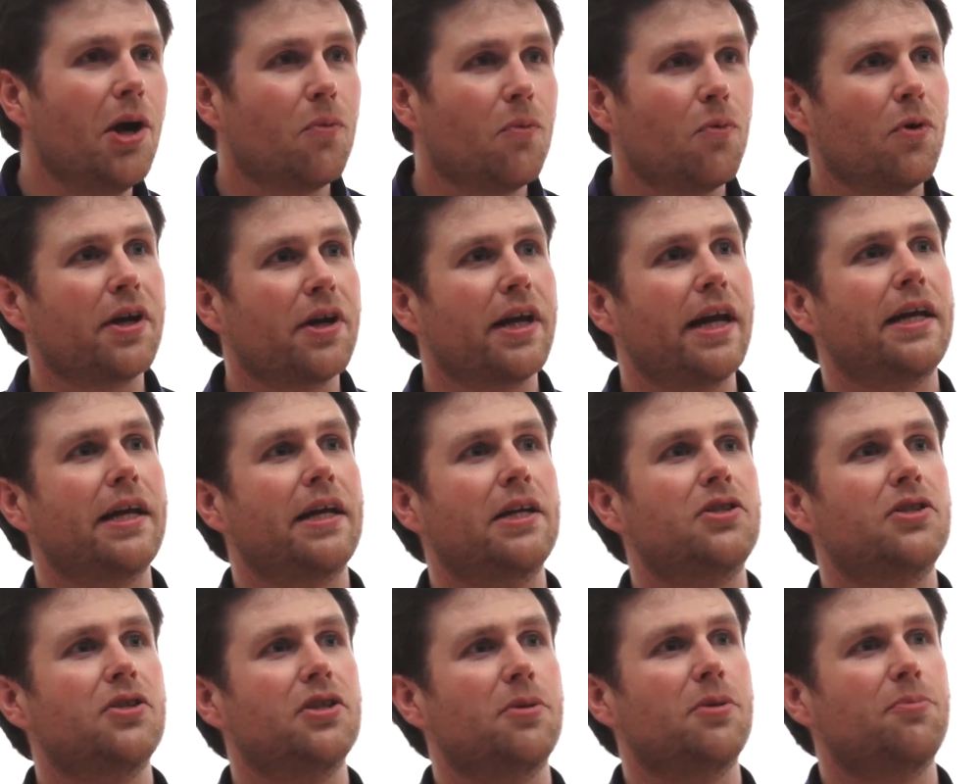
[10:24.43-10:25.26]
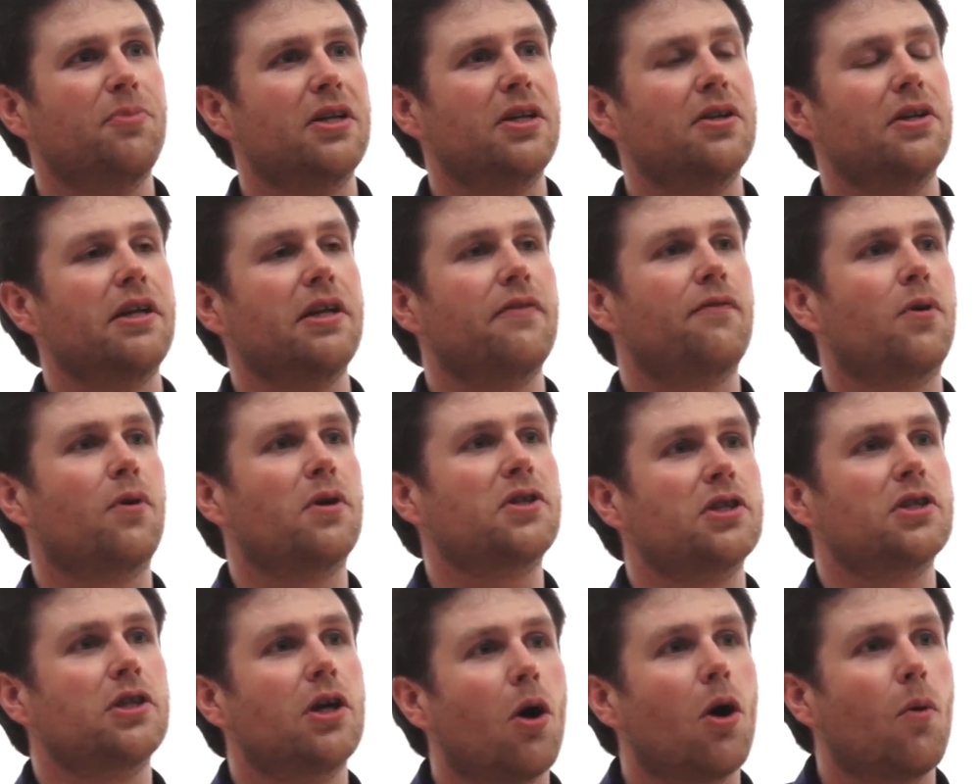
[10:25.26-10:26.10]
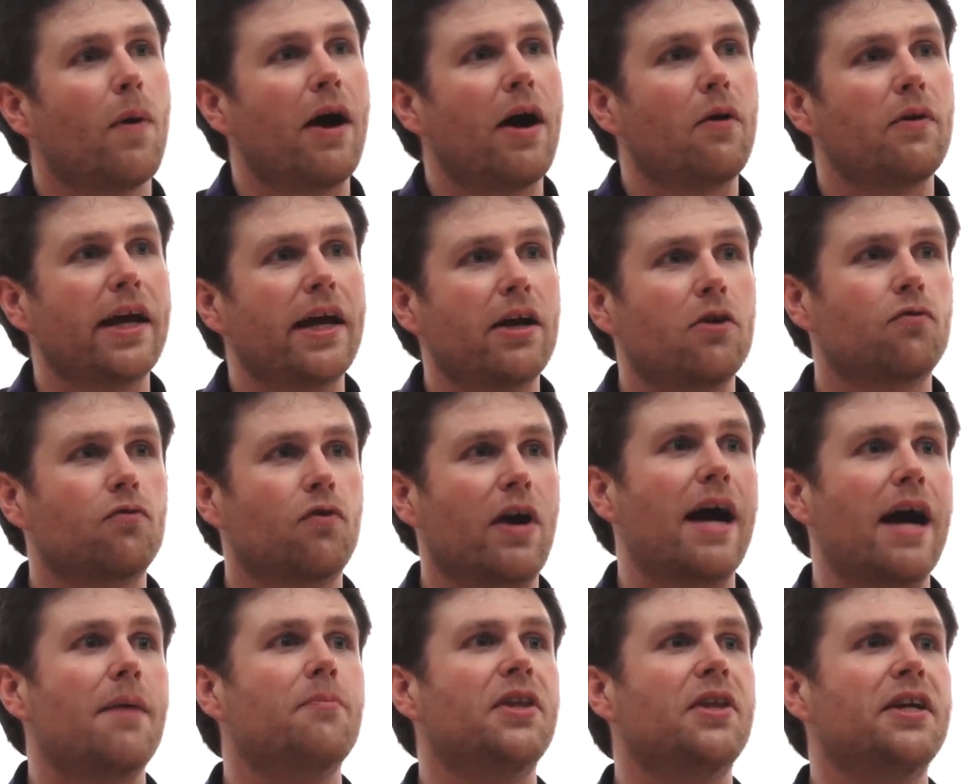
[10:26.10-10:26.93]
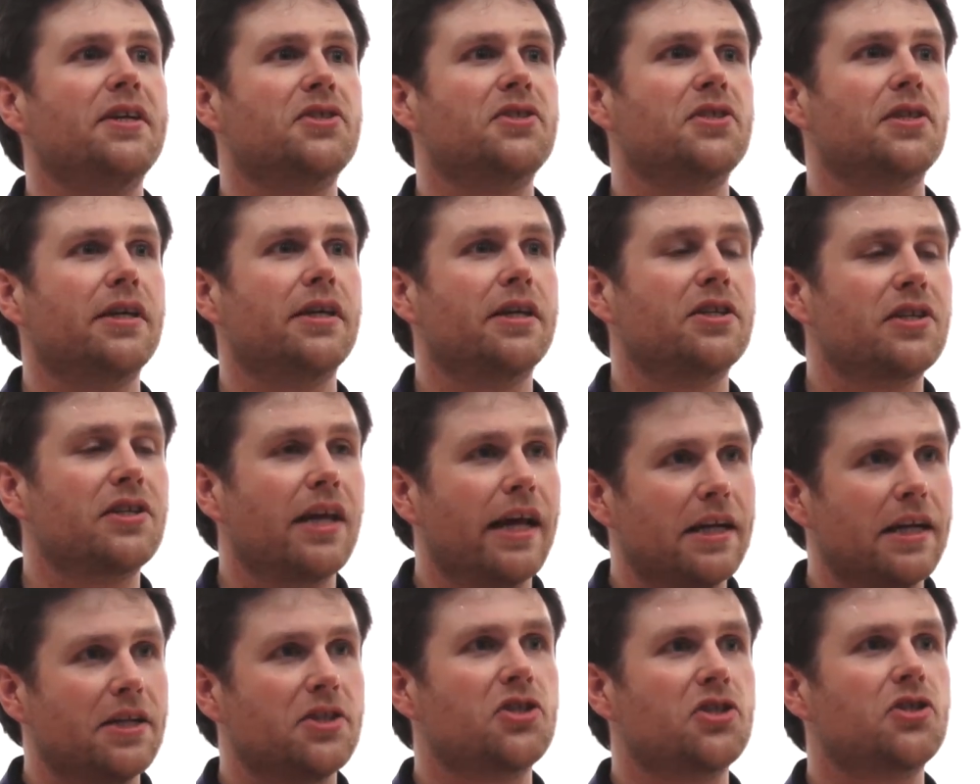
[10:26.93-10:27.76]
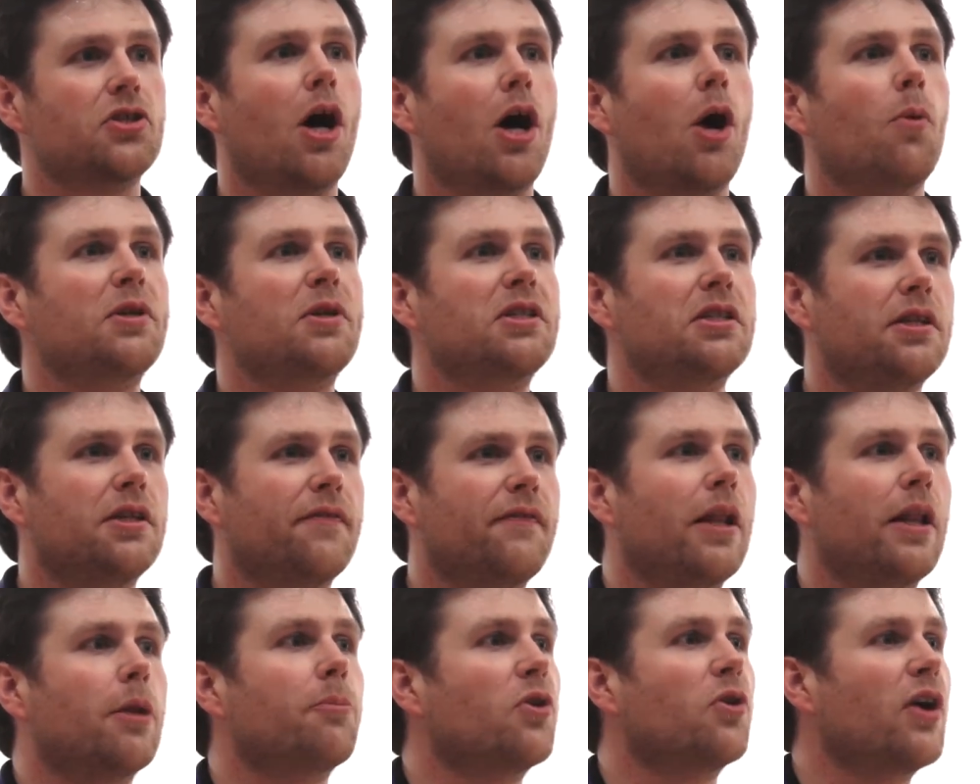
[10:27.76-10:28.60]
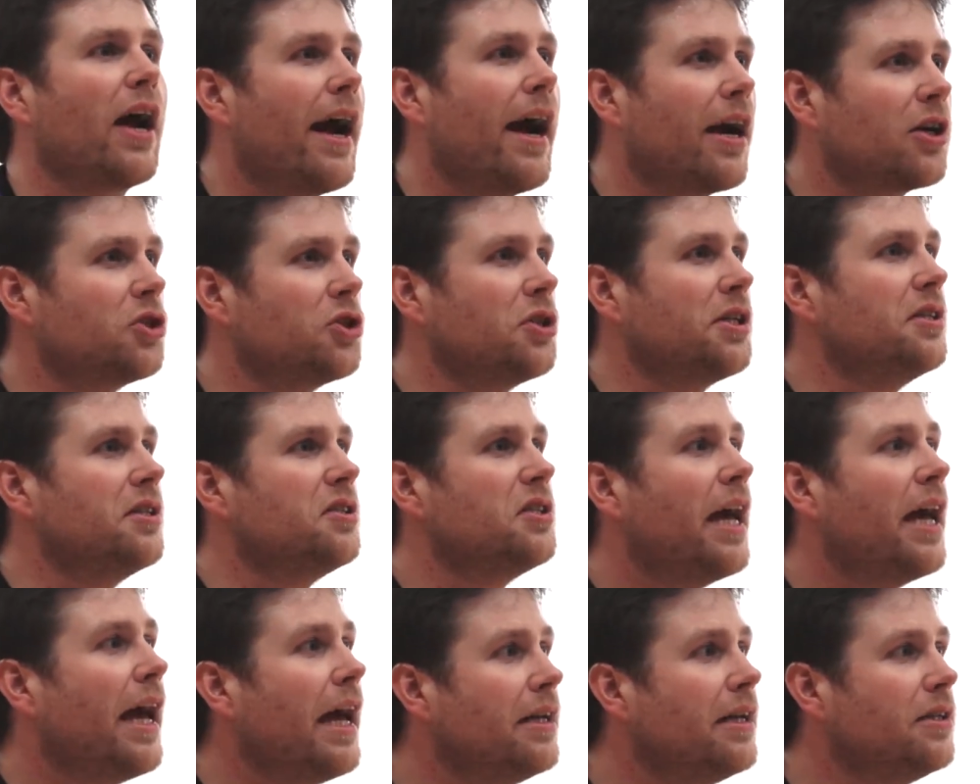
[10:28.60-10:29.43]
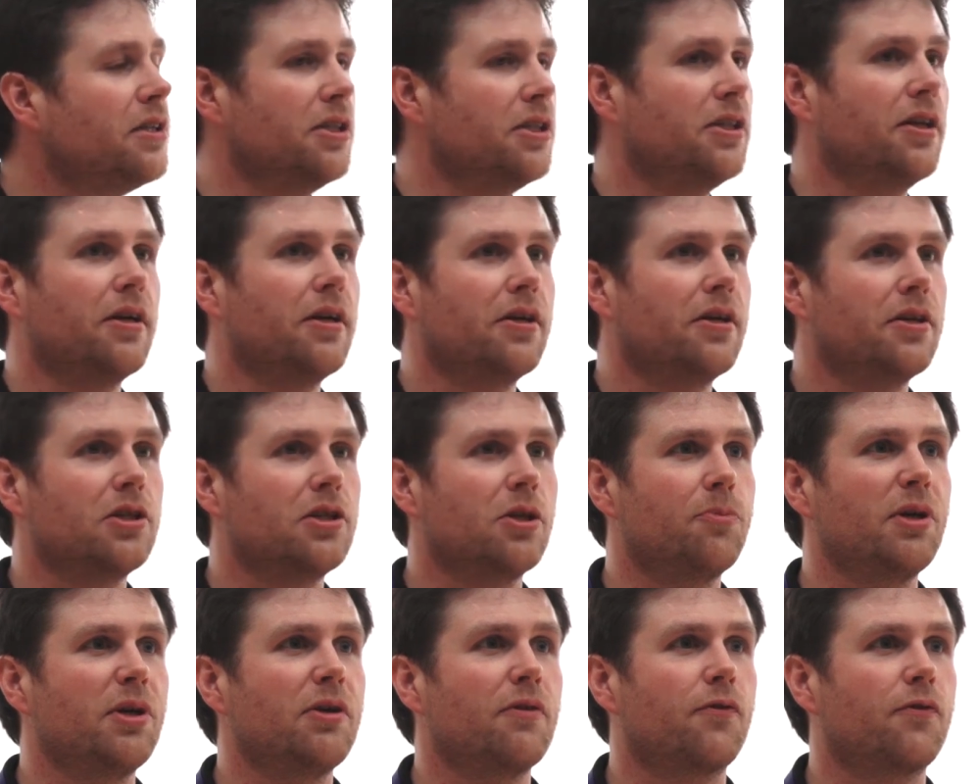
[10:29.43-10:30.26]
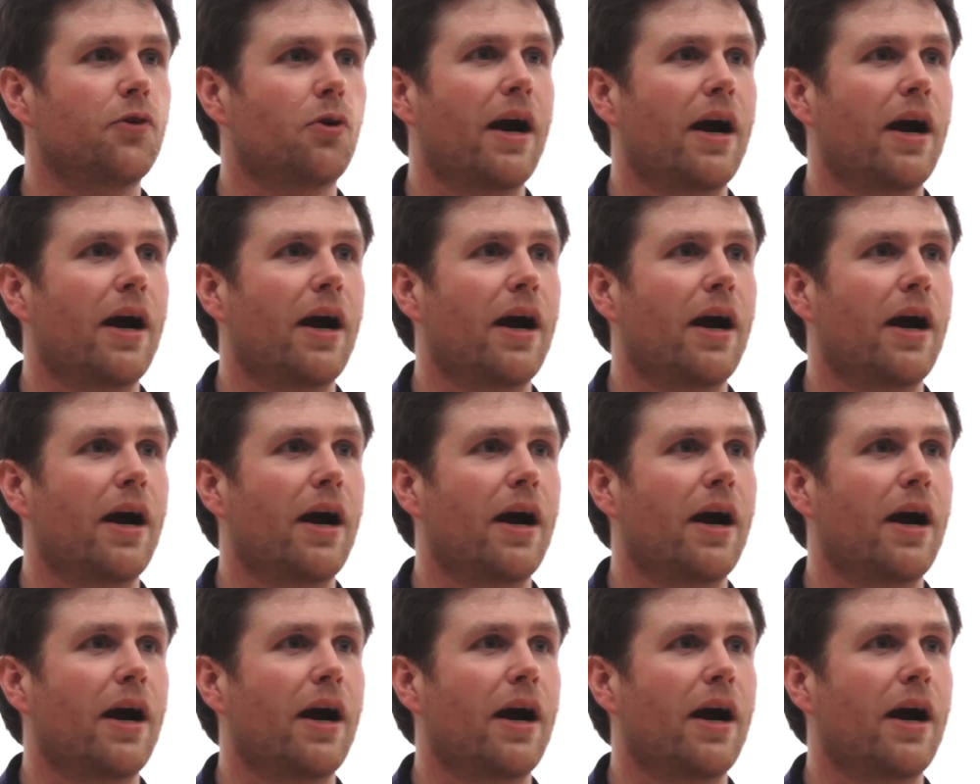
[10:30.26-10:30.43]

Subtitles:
We're getting into the ability for it to go out and grab these things and install what the developer actually intended to be with your